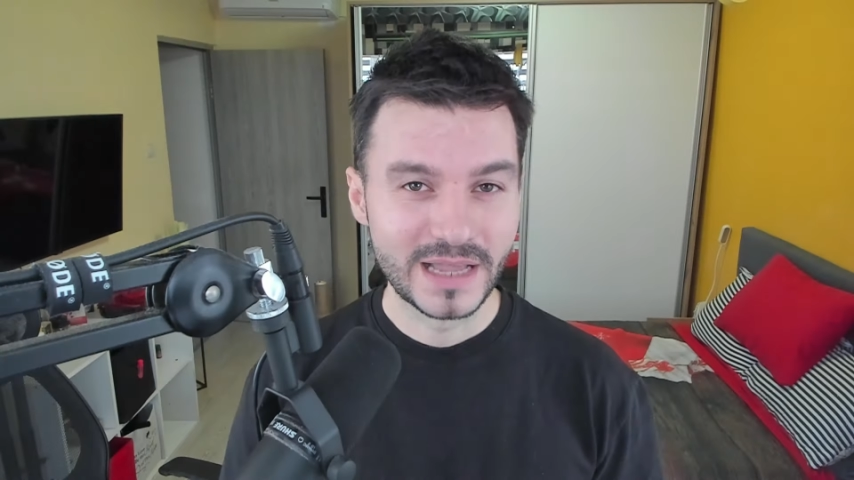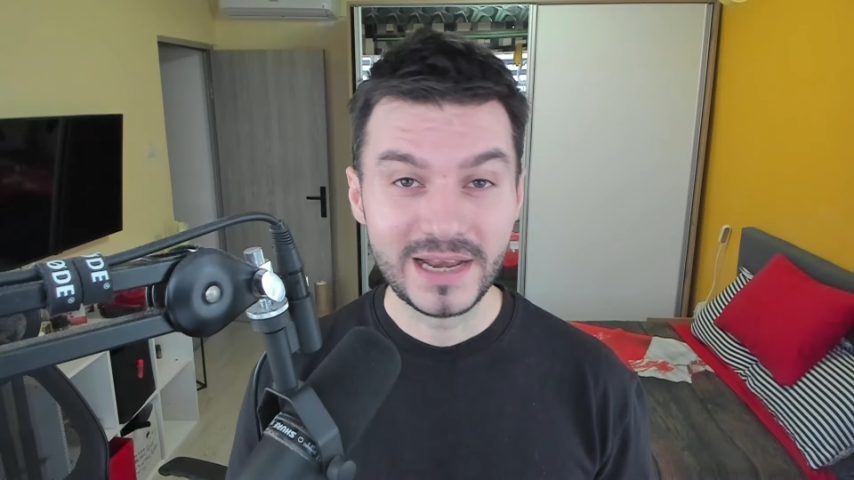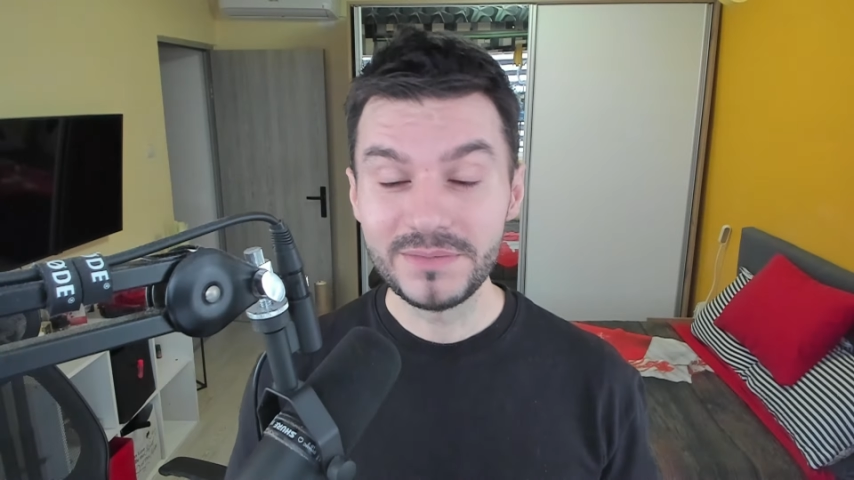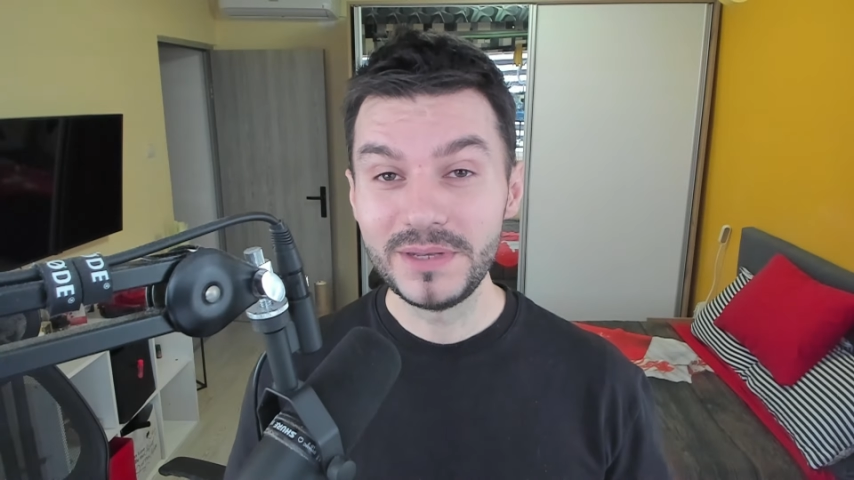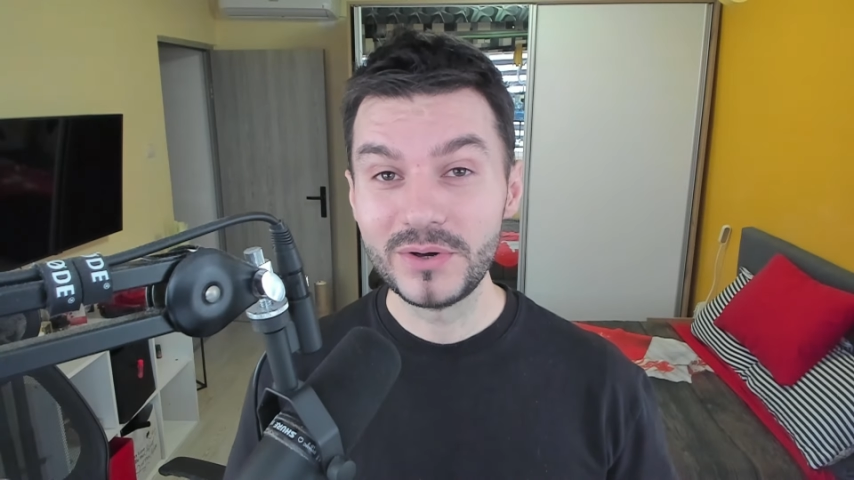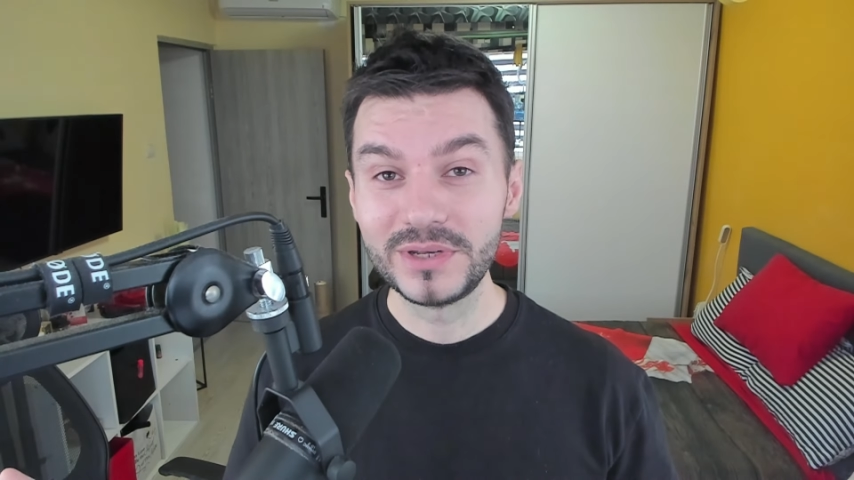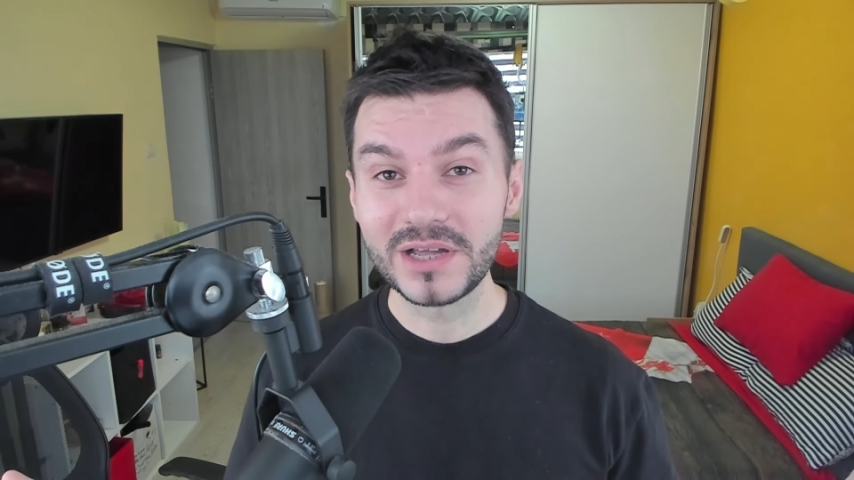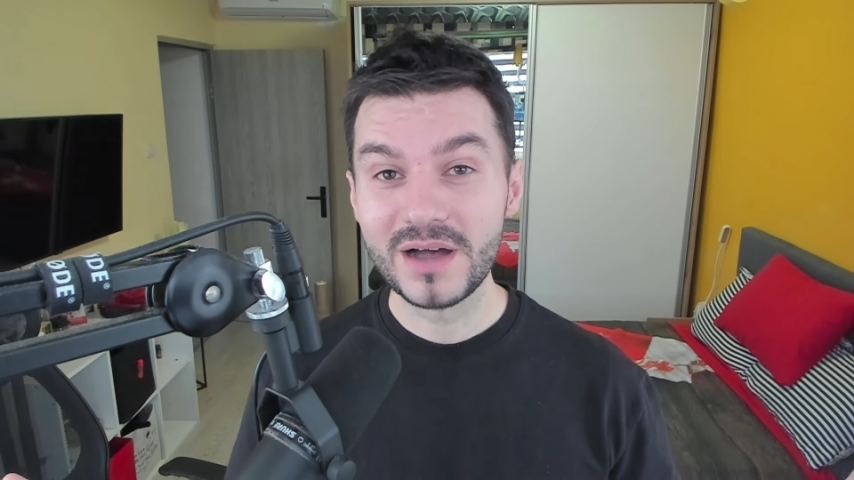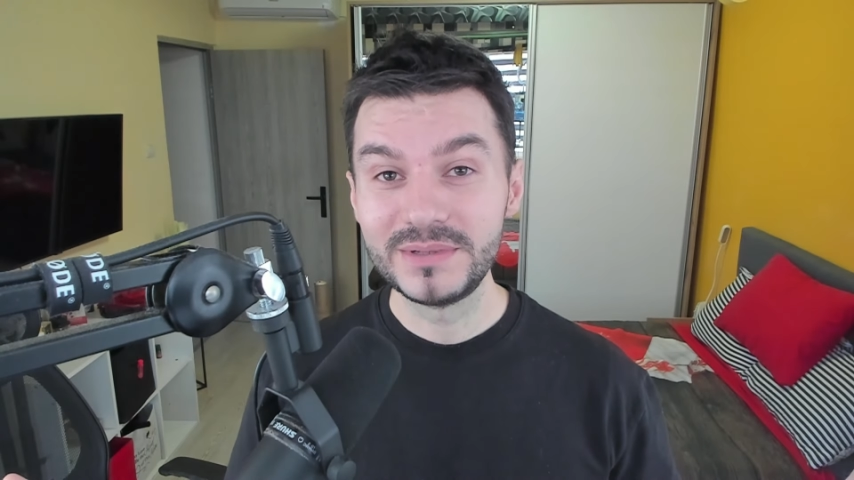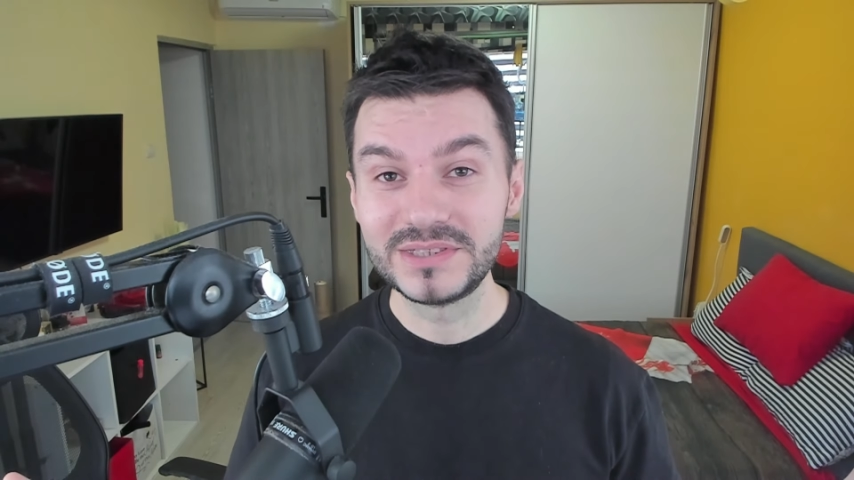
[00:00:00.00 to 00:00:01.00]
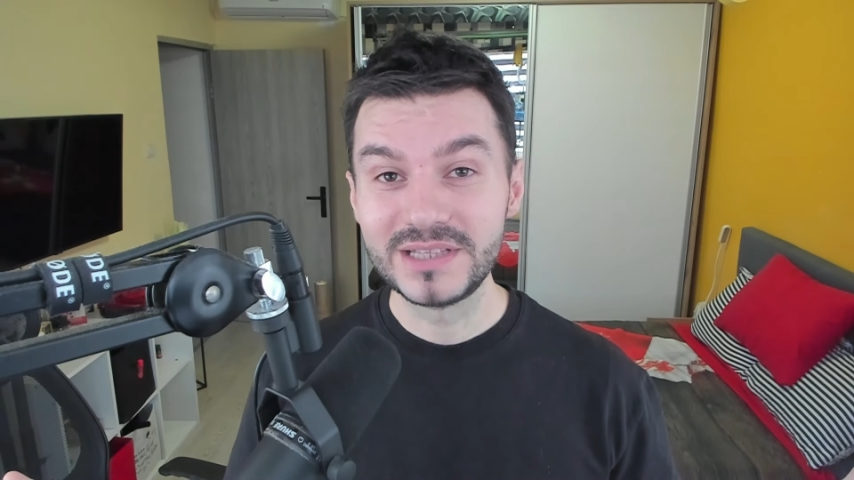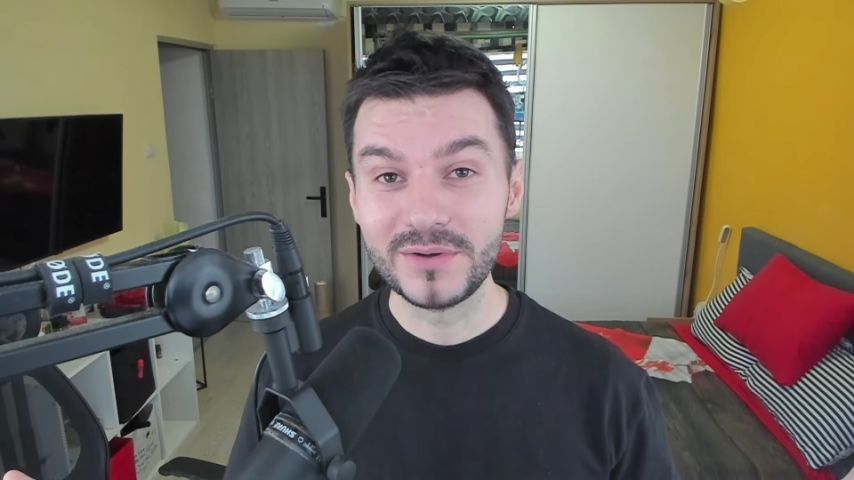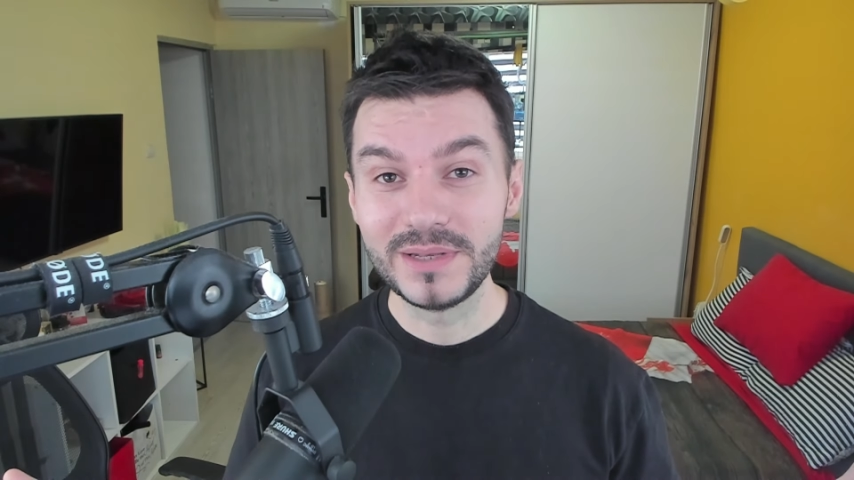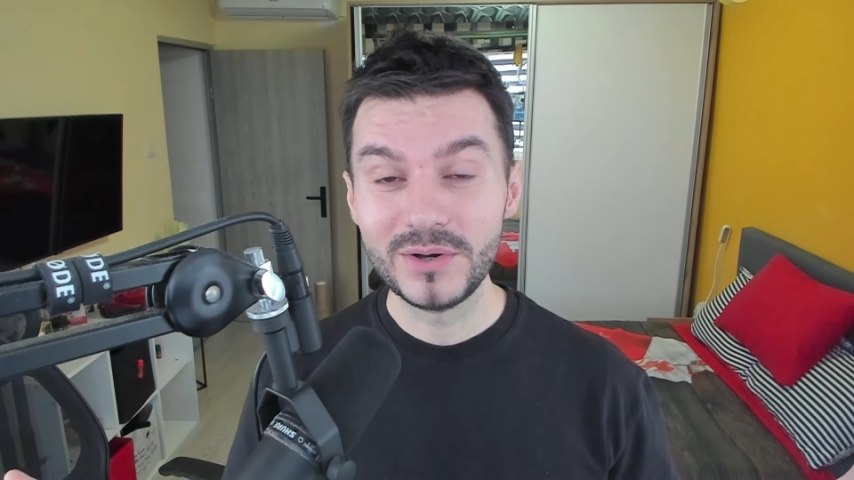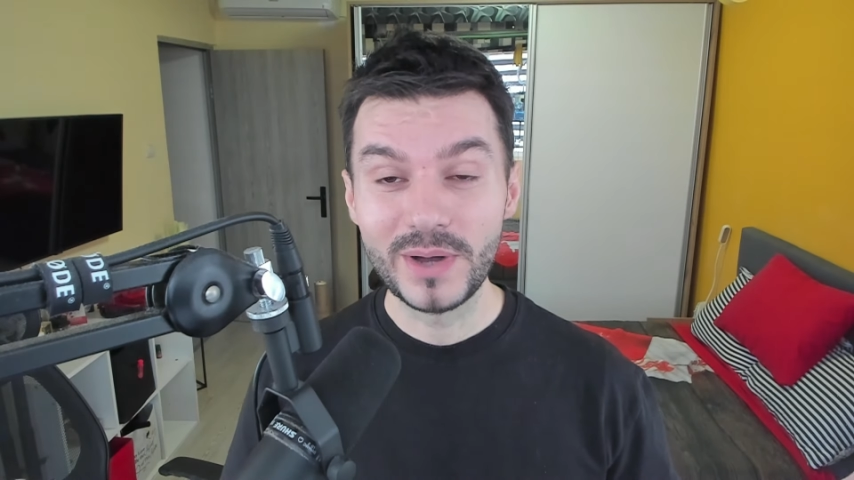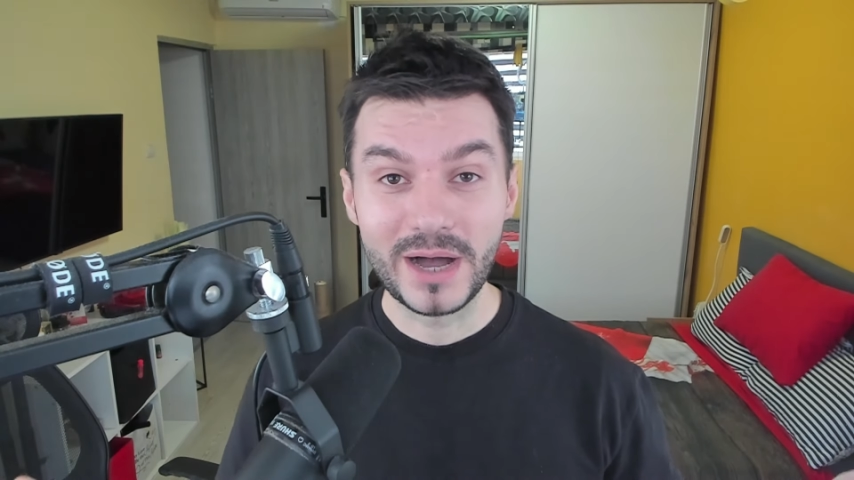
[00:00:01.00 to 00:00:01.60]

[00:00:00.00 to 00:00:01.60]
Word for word: Let me know in the comments down below